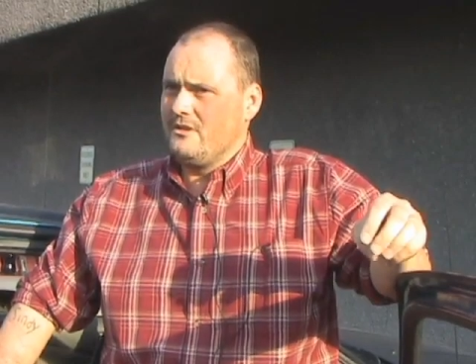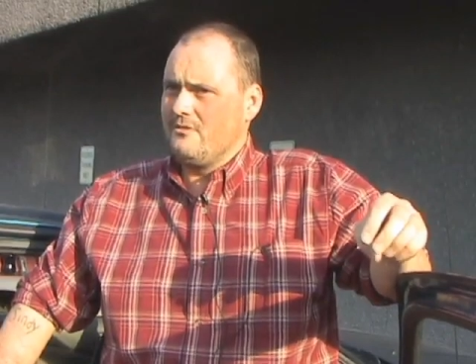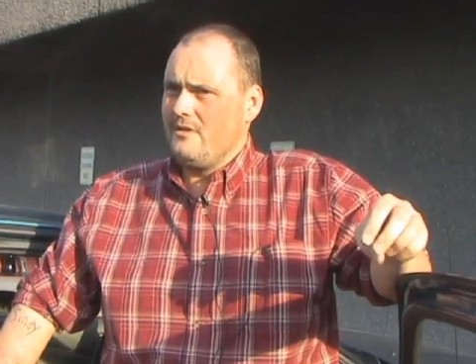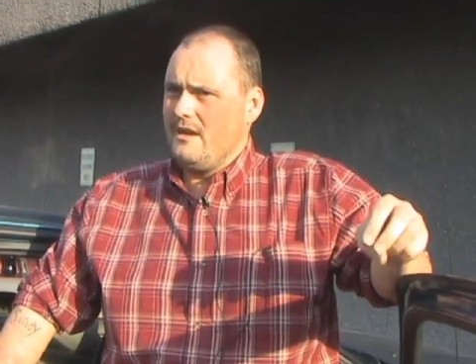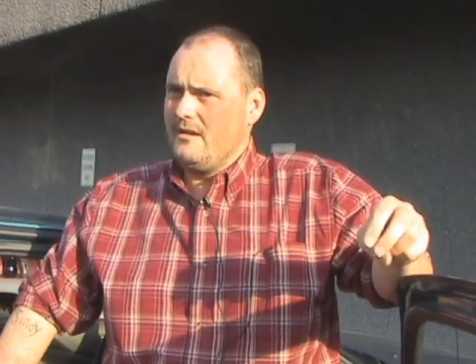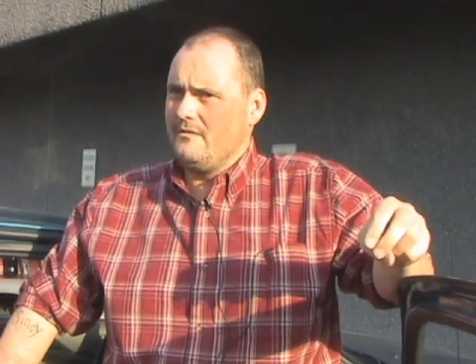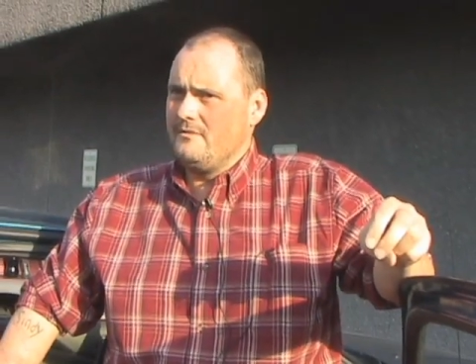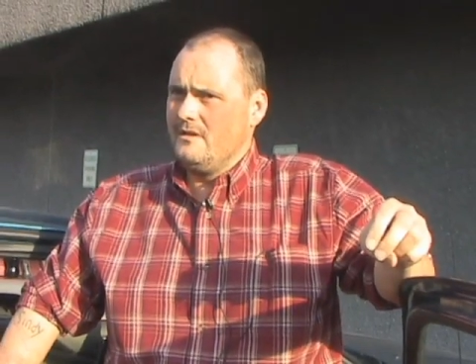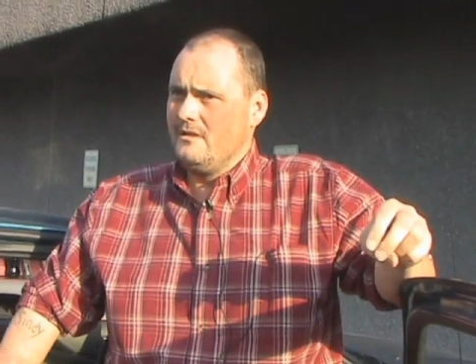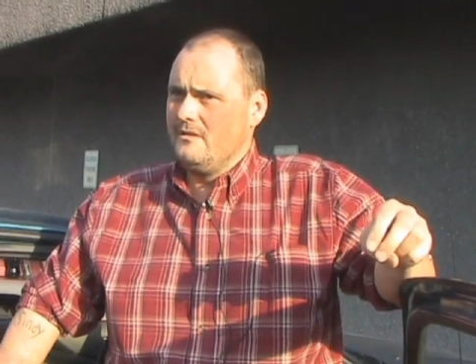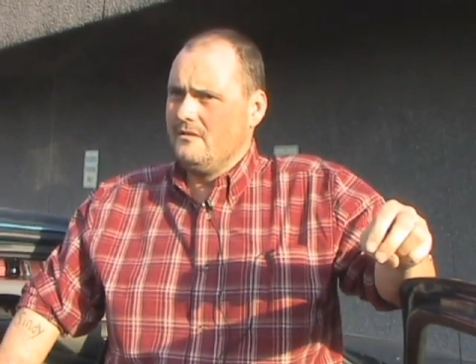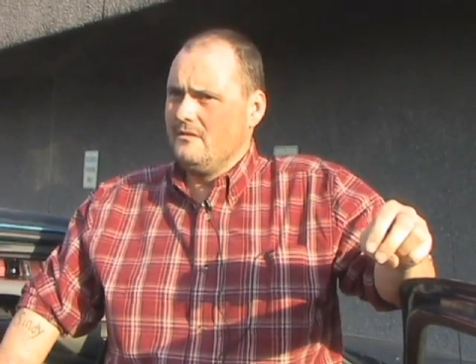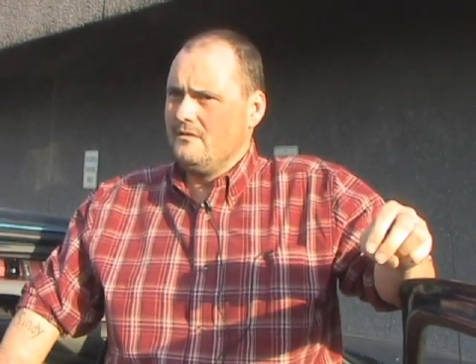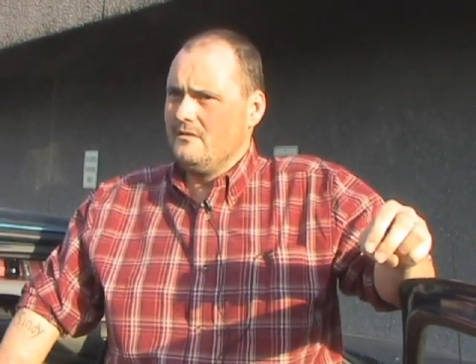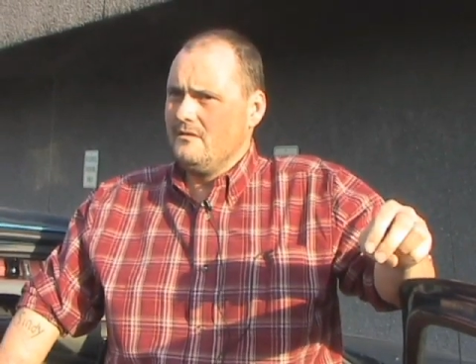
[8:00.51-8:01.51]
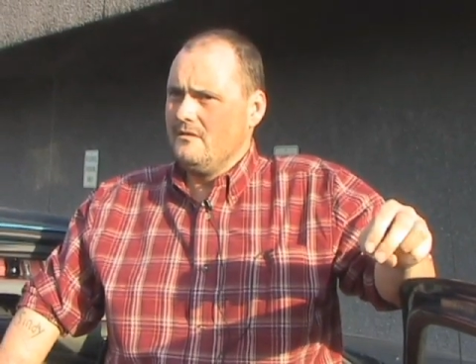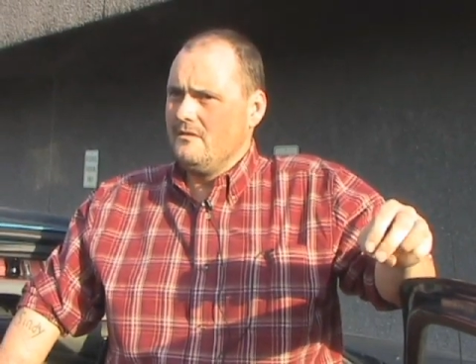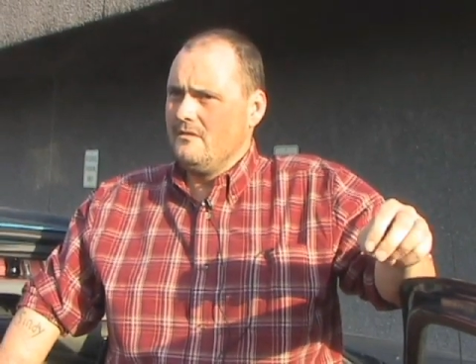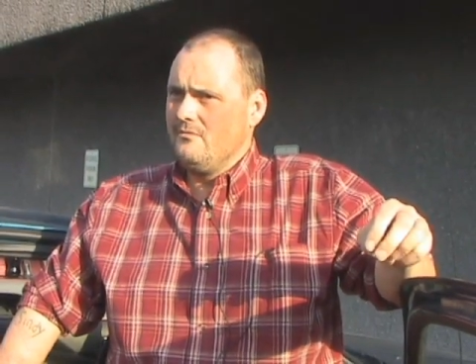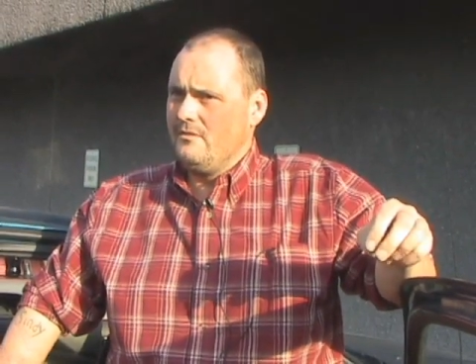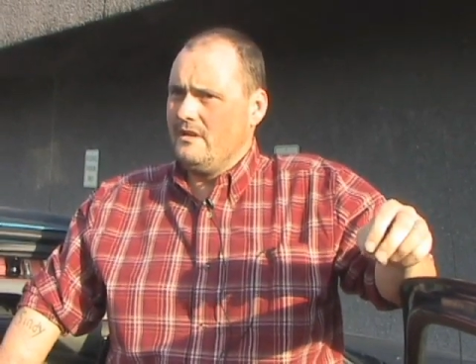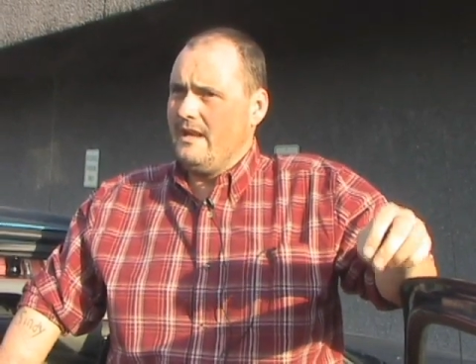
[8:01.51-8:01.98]
arrived,
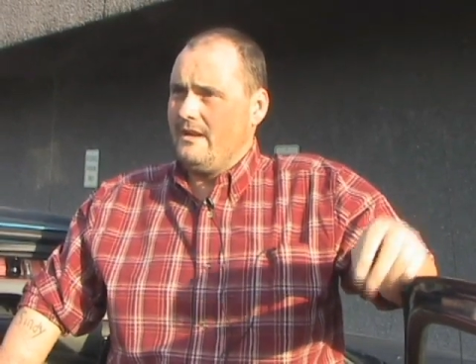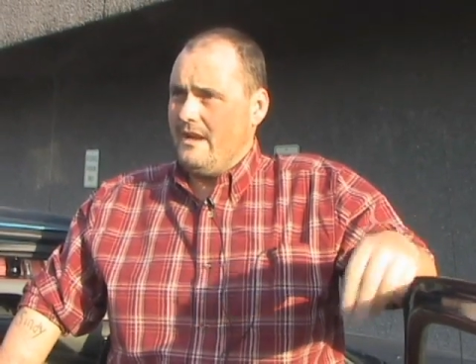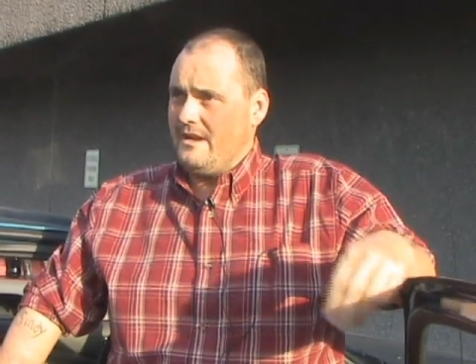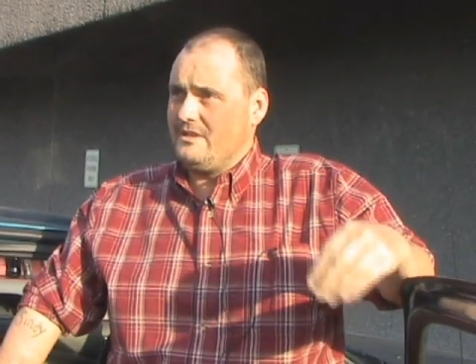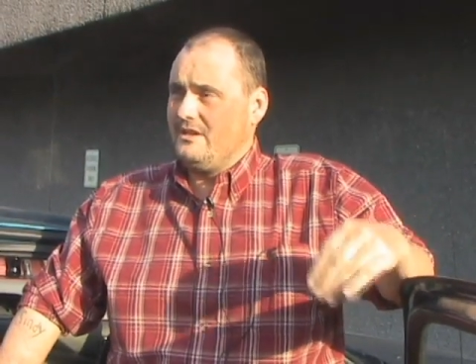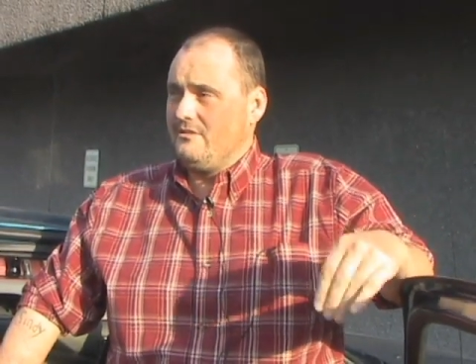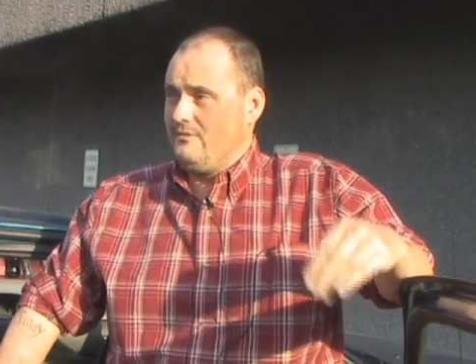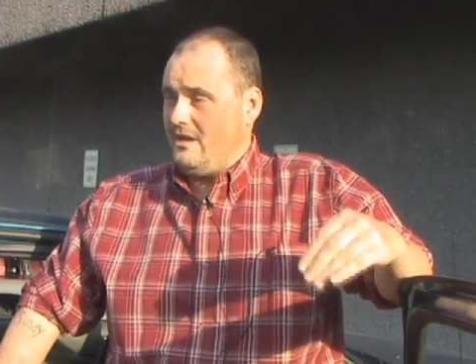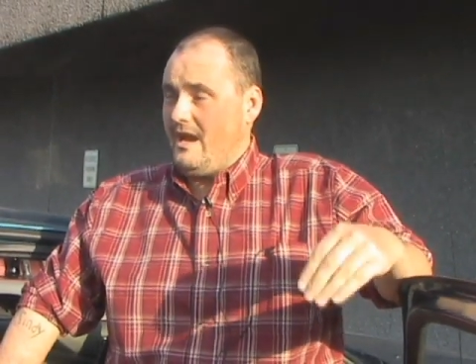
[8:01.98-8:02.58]
when the actually